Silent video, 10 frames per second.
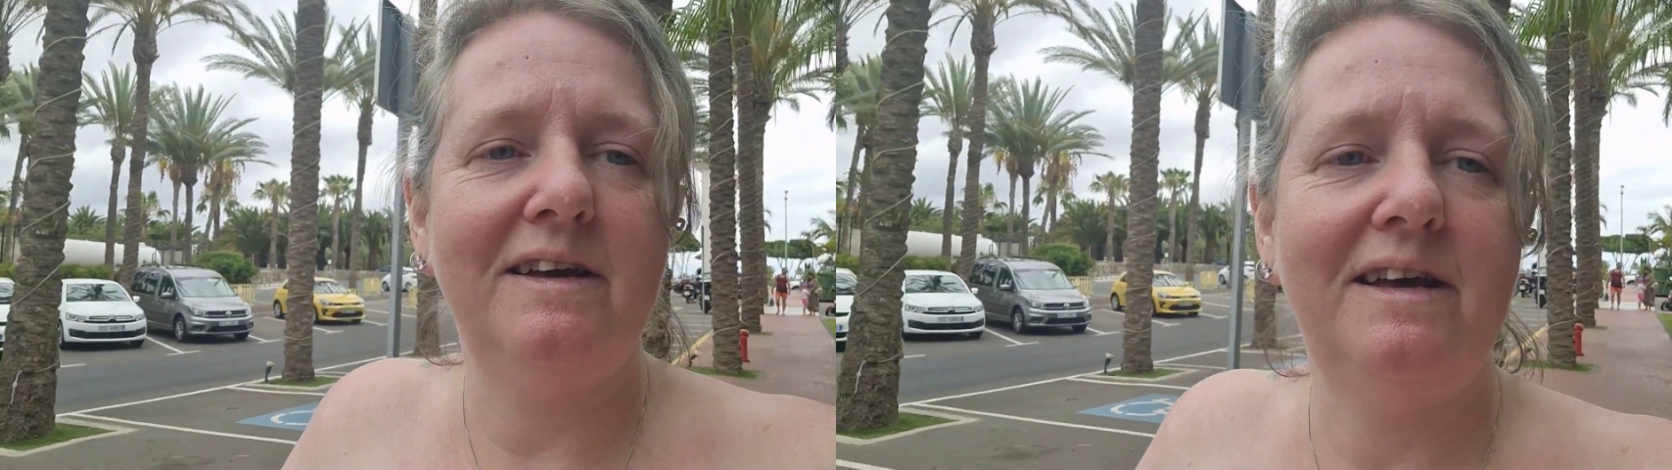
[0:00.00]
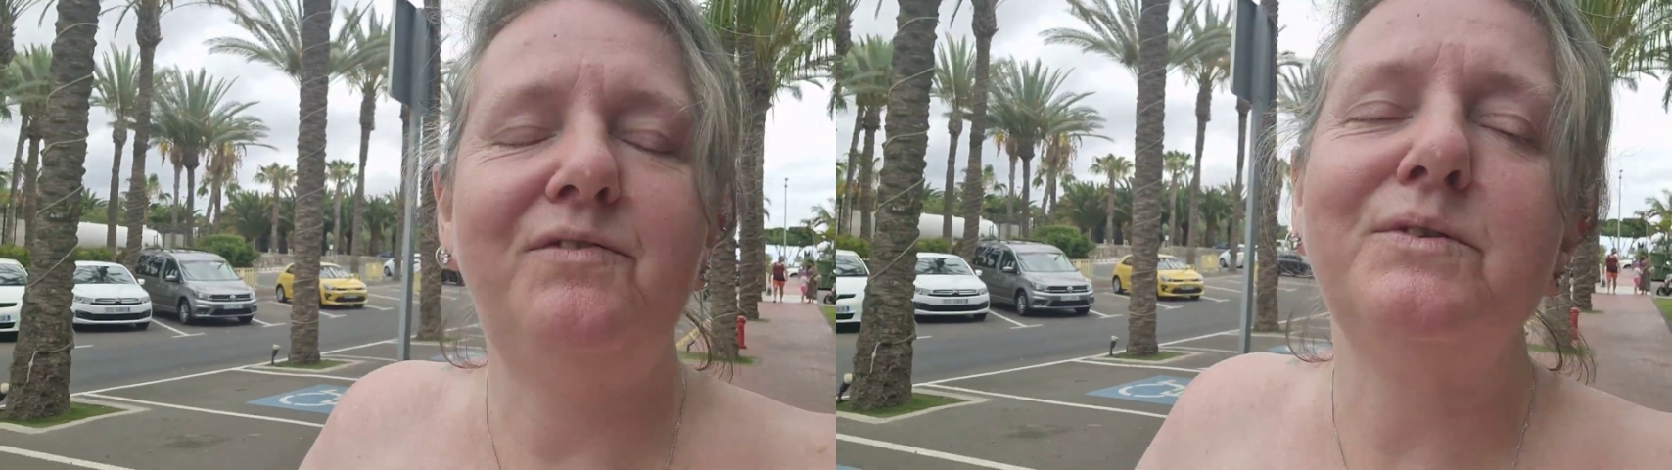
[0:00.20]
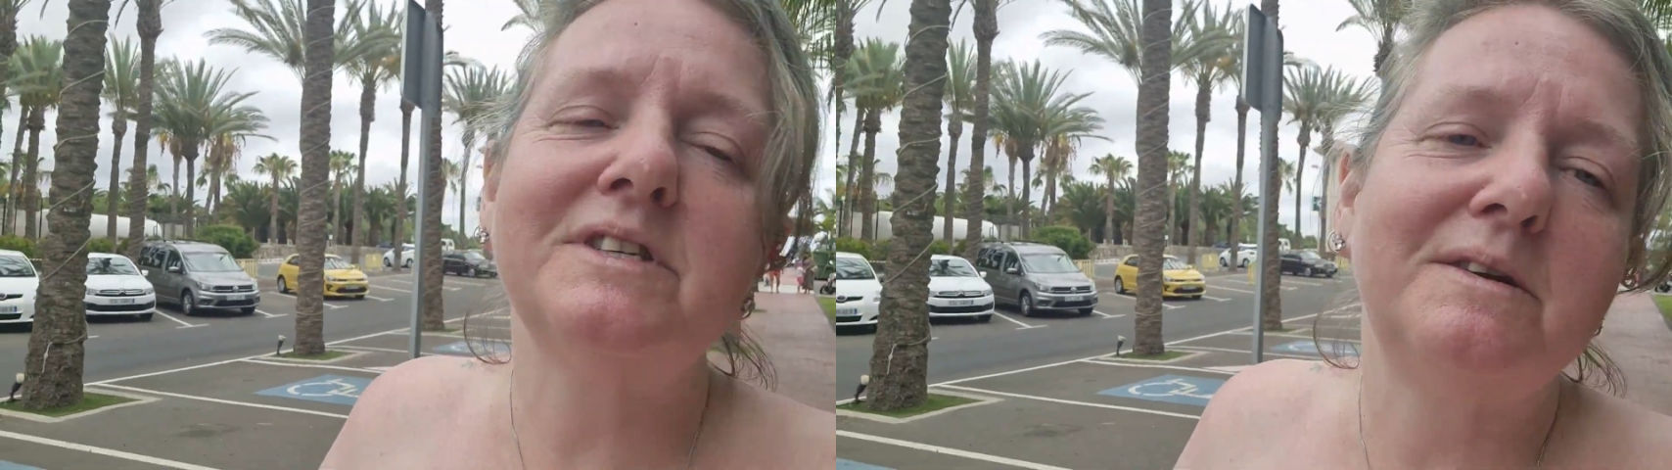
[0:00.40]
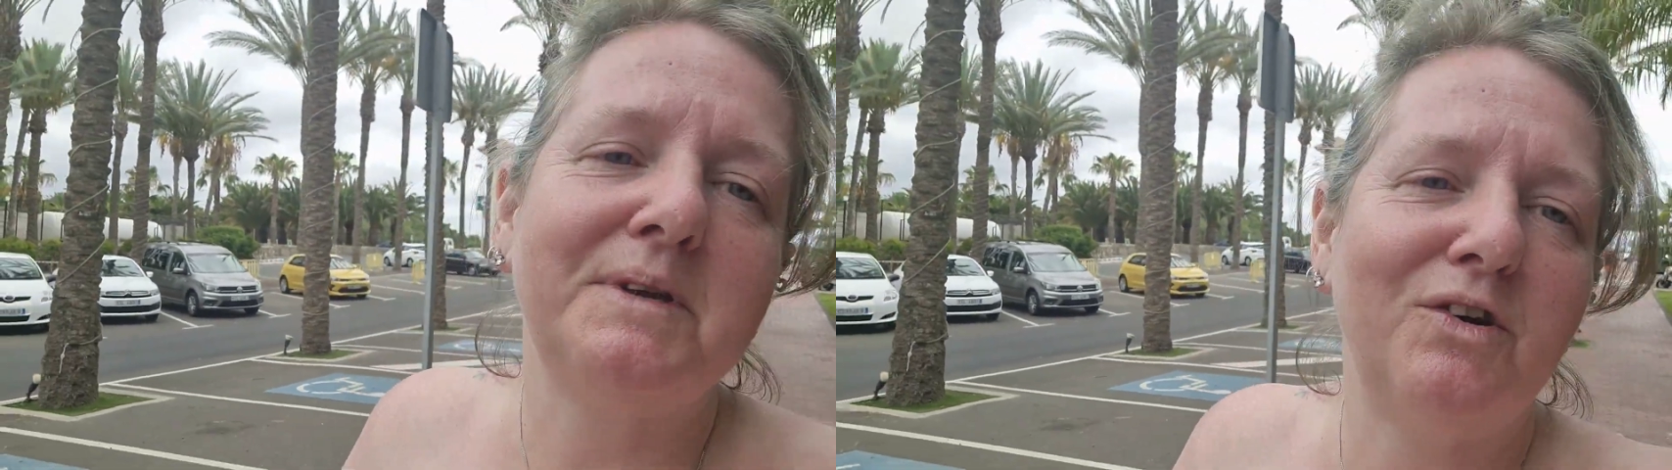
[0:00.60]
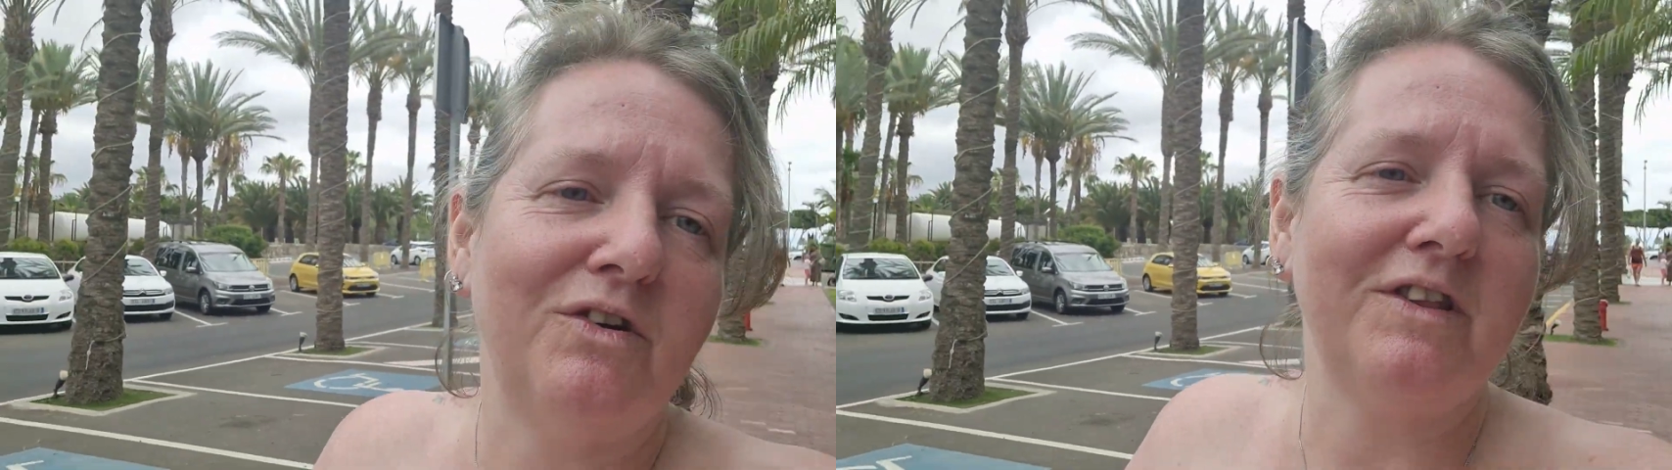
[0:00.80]
everyone's going to be
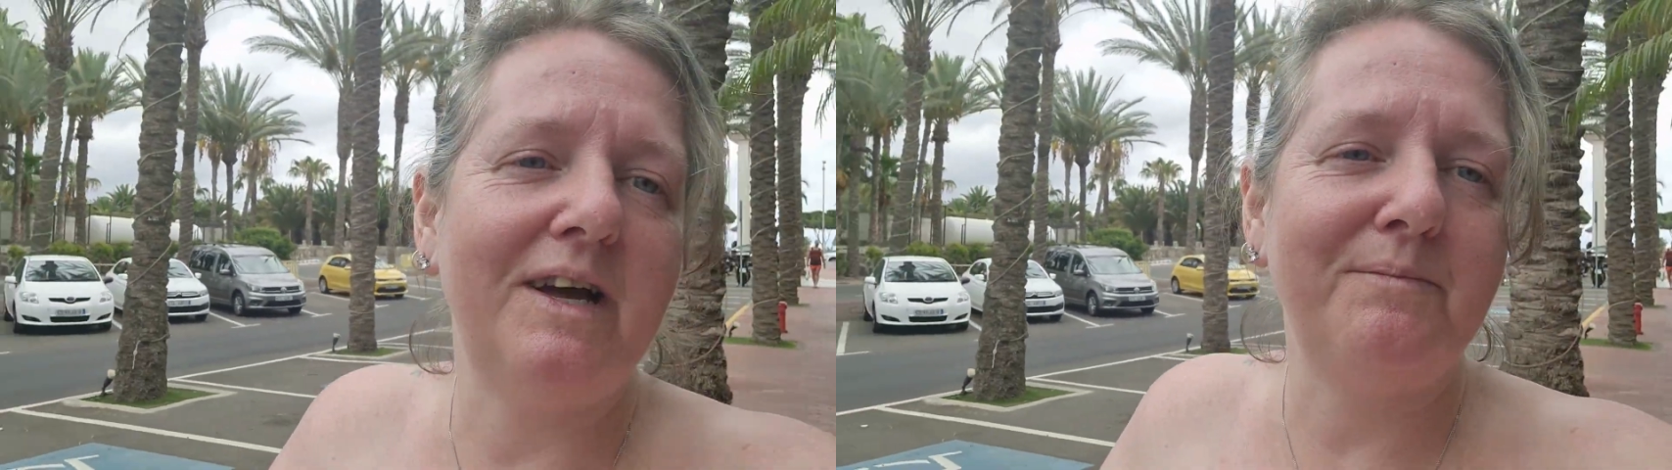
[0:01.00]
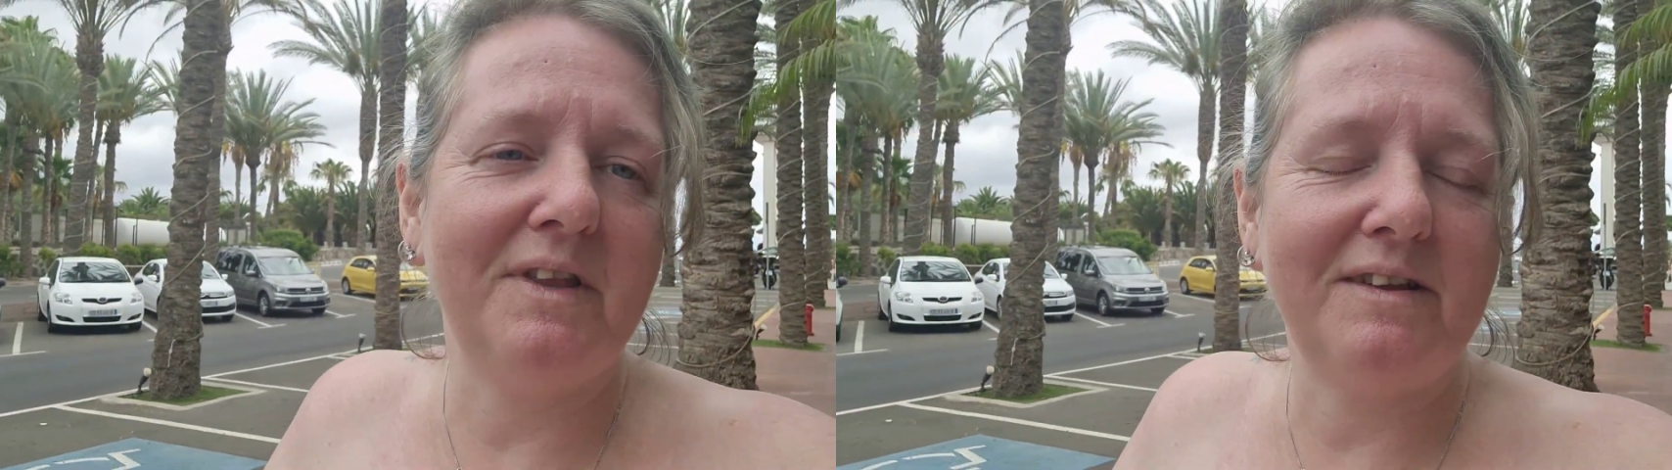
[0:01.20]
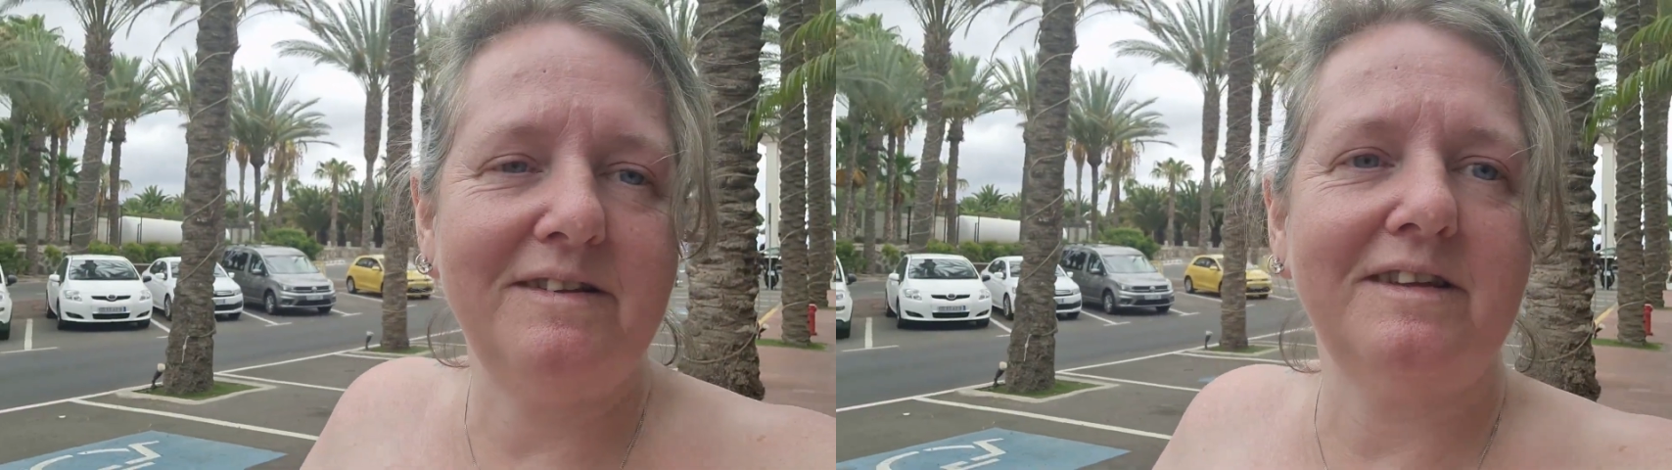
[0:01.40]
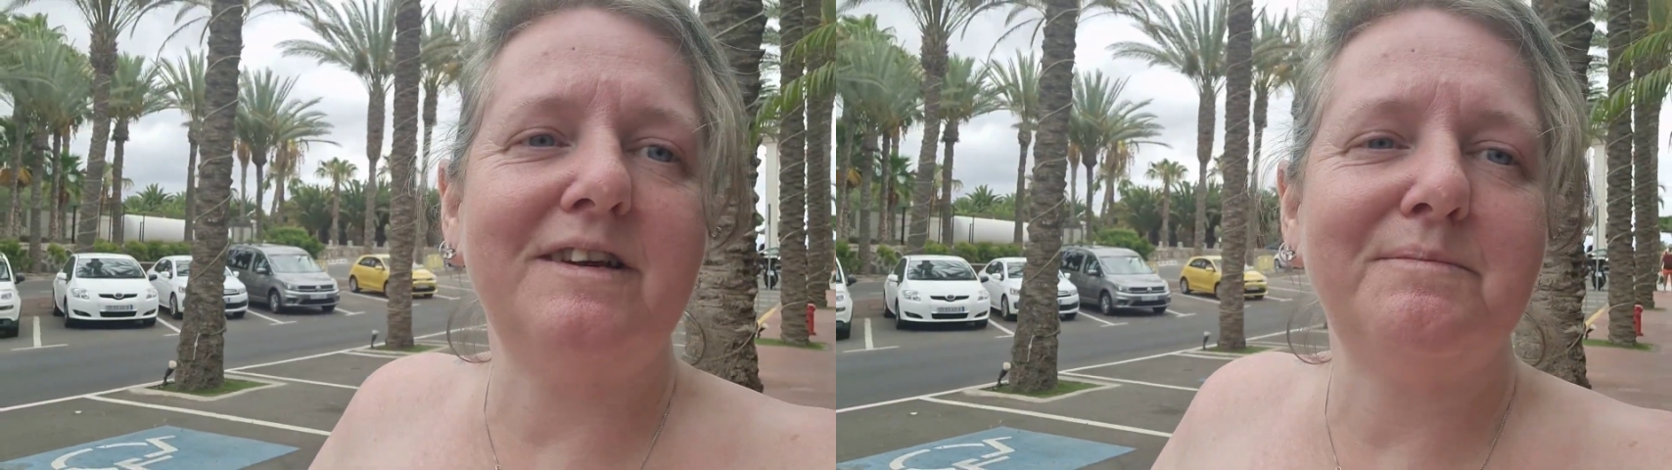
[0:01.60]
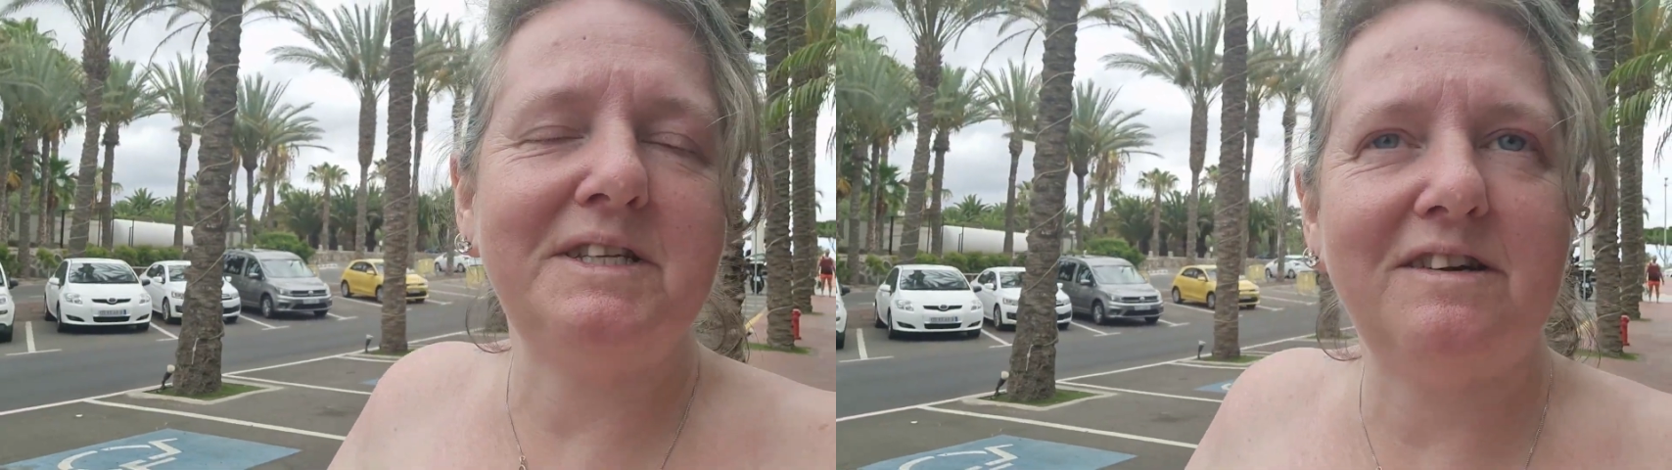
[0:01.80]
hot, um,
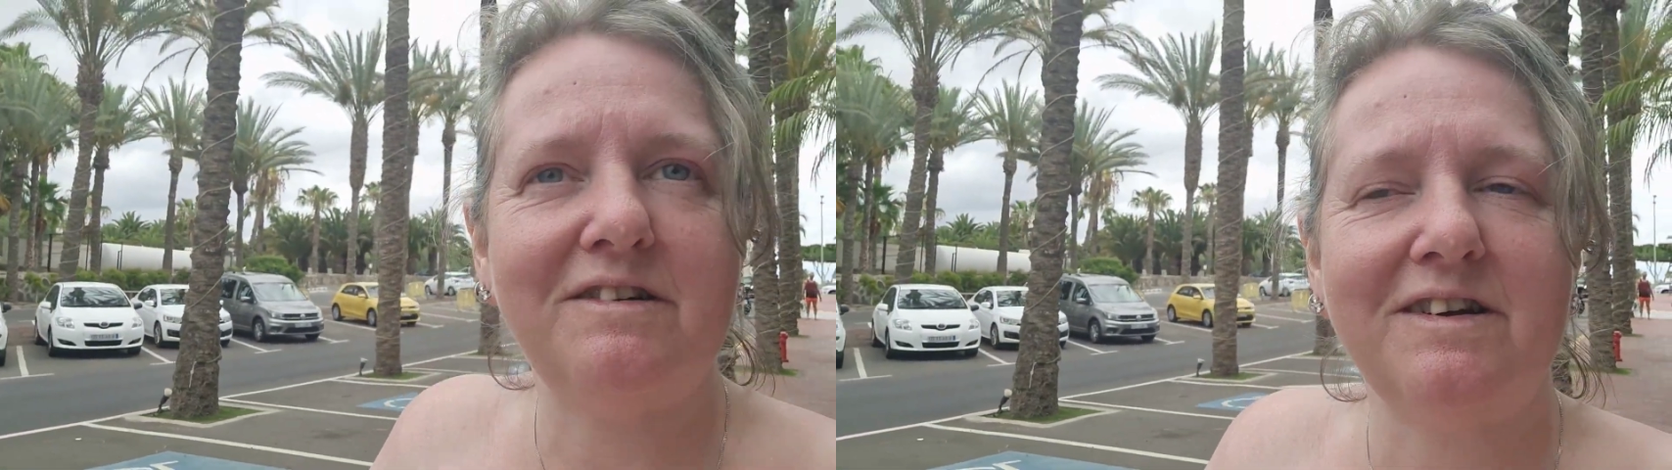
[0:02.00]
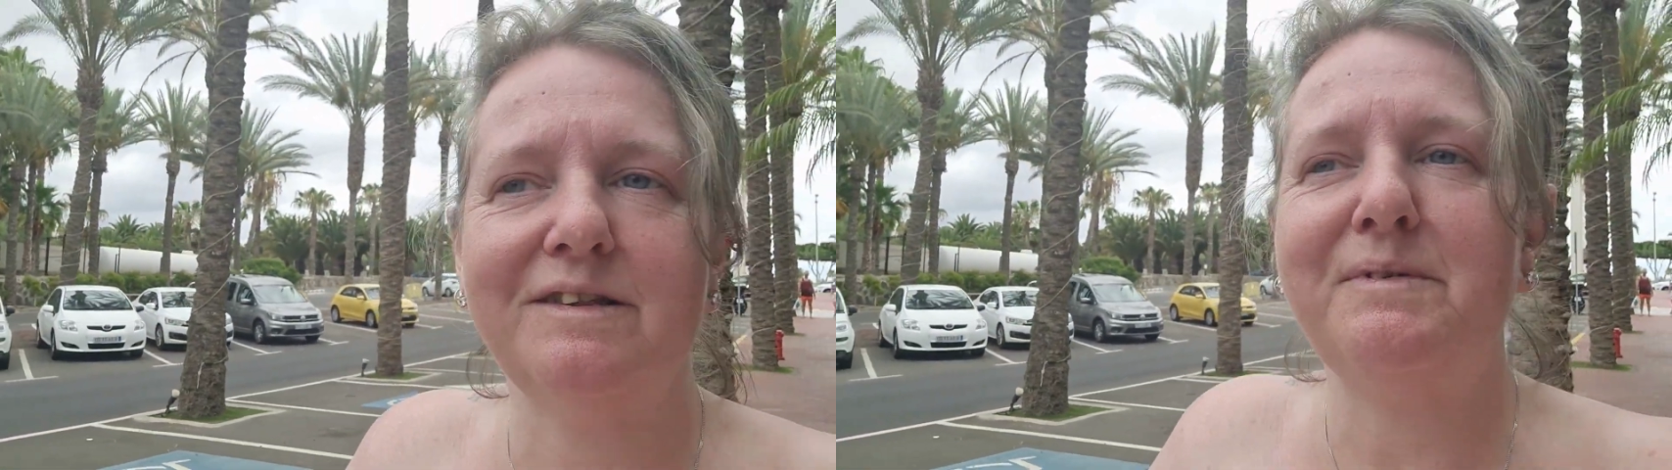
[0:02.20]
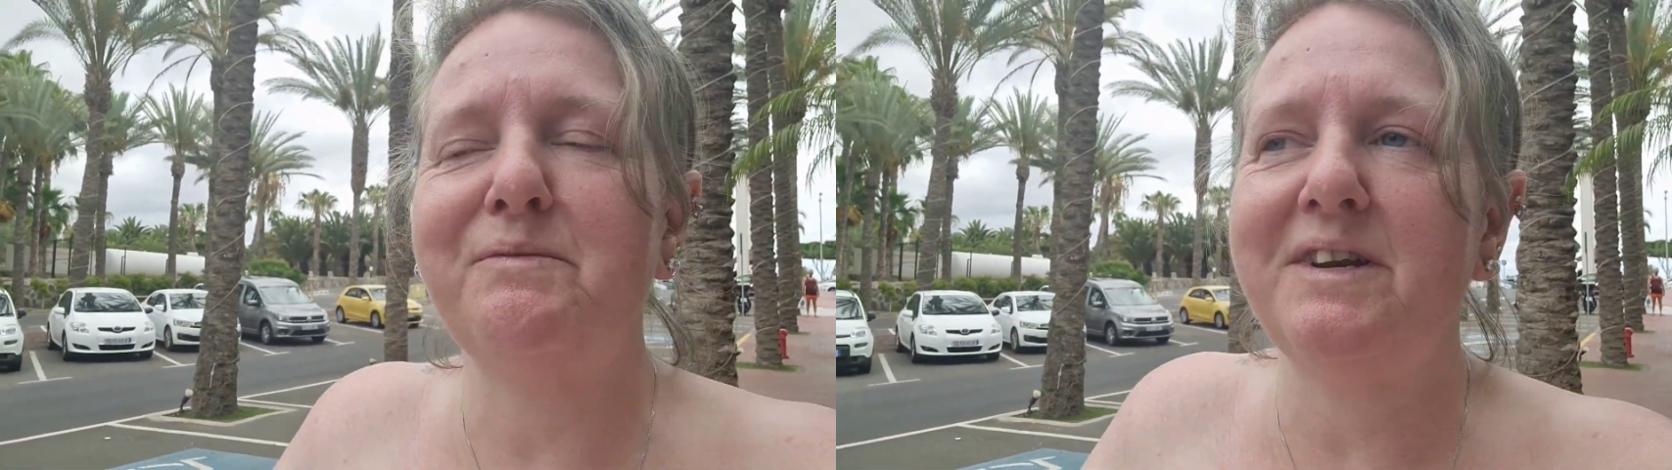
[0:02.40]
going to be darker than me when